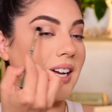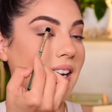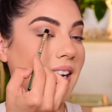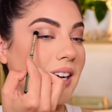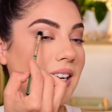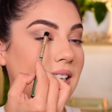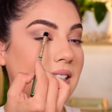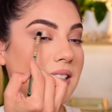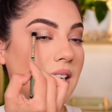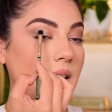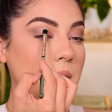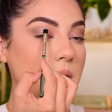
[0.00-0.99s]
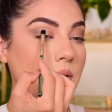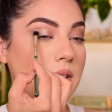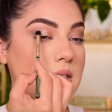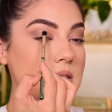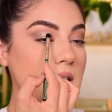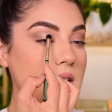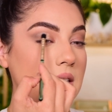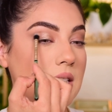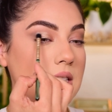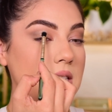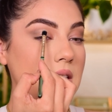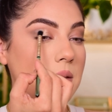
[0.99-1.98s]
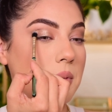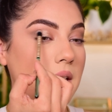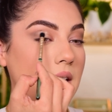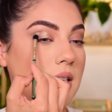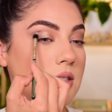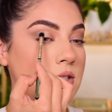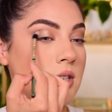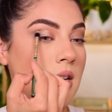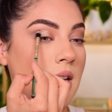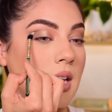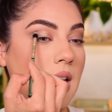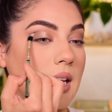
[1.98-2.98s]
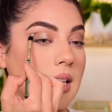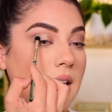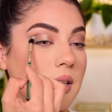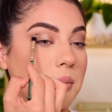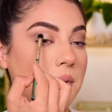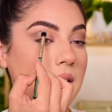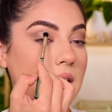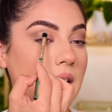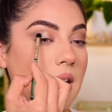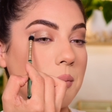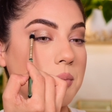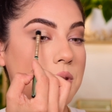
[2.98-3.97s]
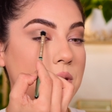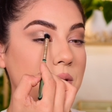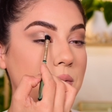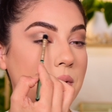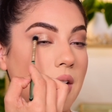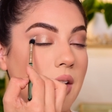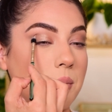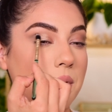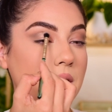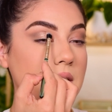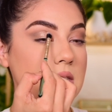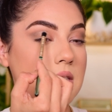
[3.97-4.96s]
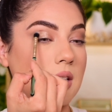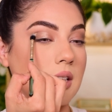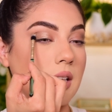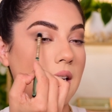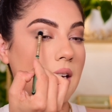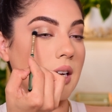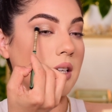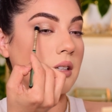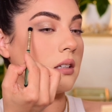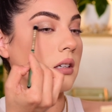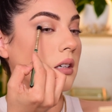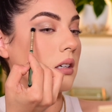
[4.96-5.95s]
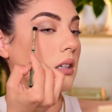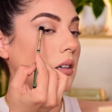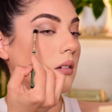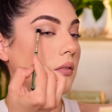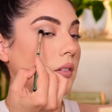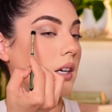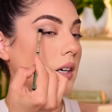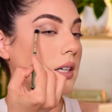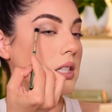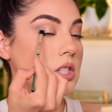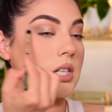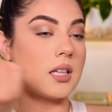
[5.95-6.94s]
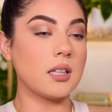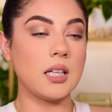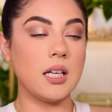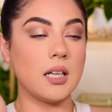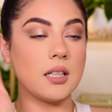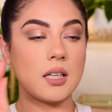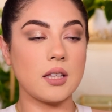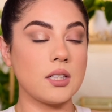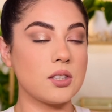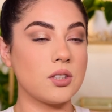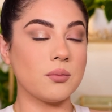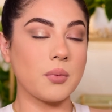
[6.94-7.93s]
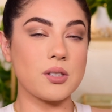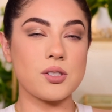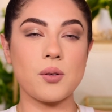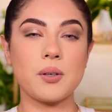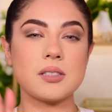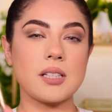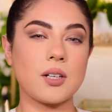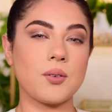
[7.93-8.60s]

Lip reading: And I'm going to take the tip edge and kind of bring it up to where I place Clan, very gently and nothing too much, so it's like